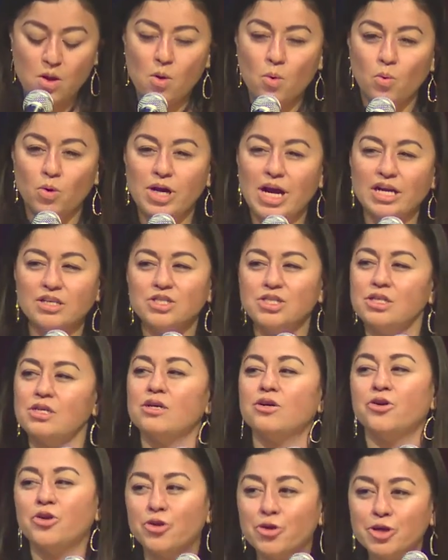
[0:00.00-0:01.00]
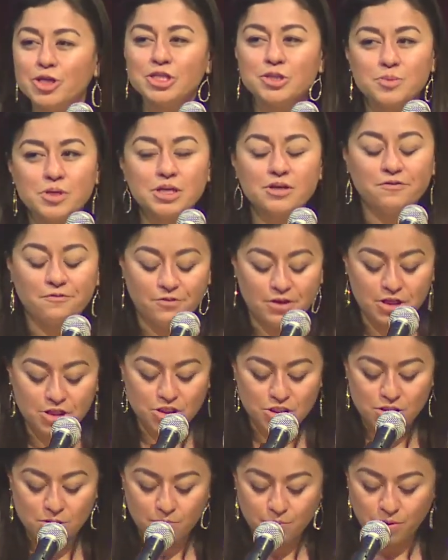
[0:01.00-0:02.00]
What actually encouraged me to
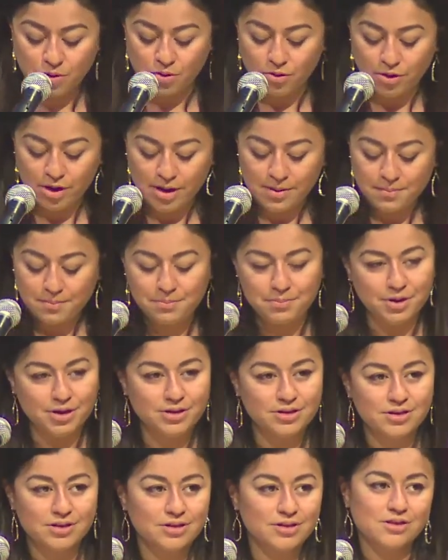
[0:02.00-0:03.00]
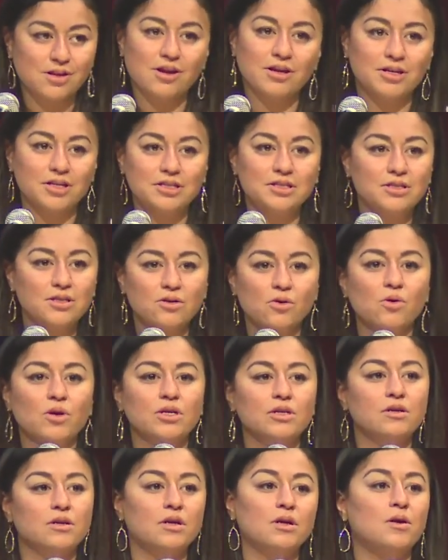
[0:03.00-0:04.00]
finish the program, because it's not easy going
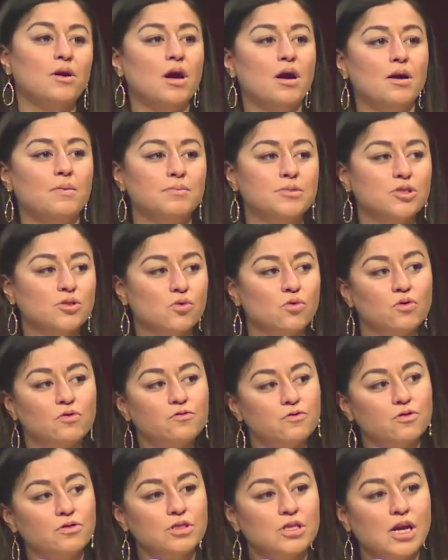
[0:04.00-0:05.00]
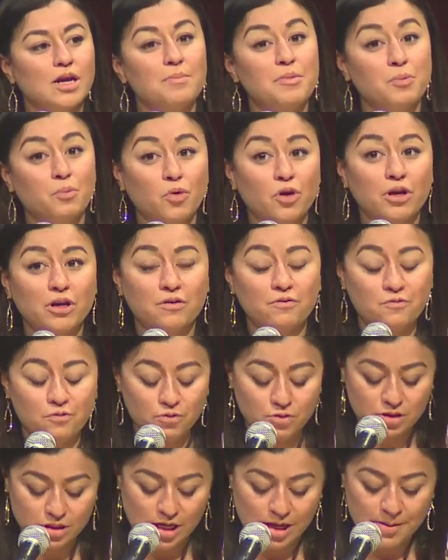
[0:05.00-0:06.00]
to school full-time and working
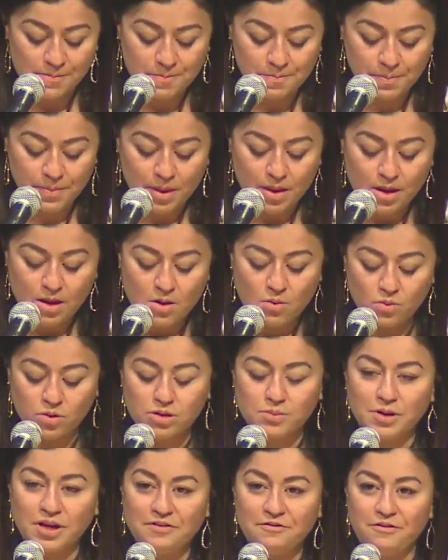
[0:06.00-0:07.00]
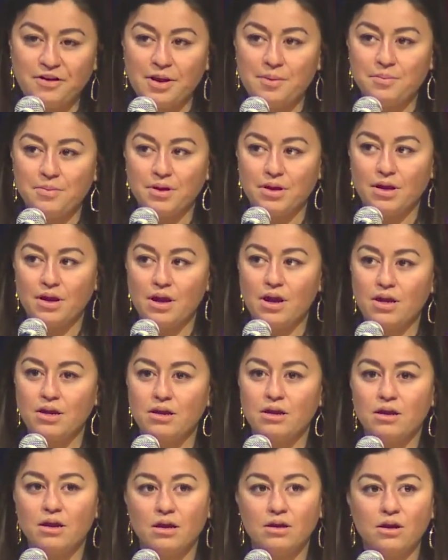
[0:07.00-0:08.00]
full-time, was my family
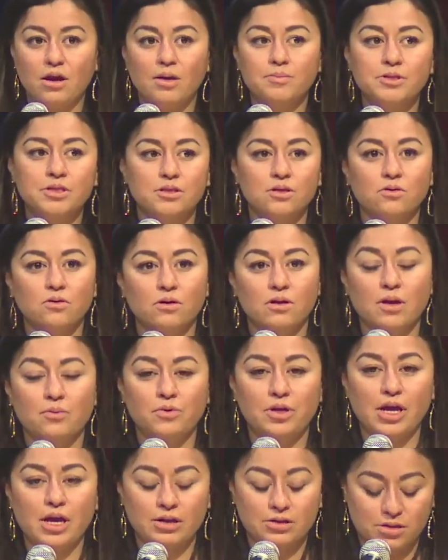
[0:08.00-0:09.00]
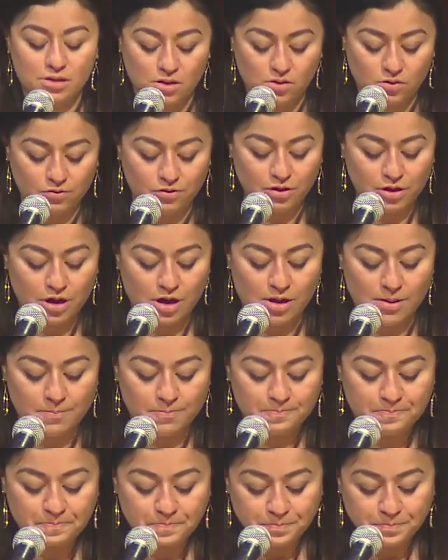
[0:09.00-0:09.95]
and an obstacle that we had to overcome.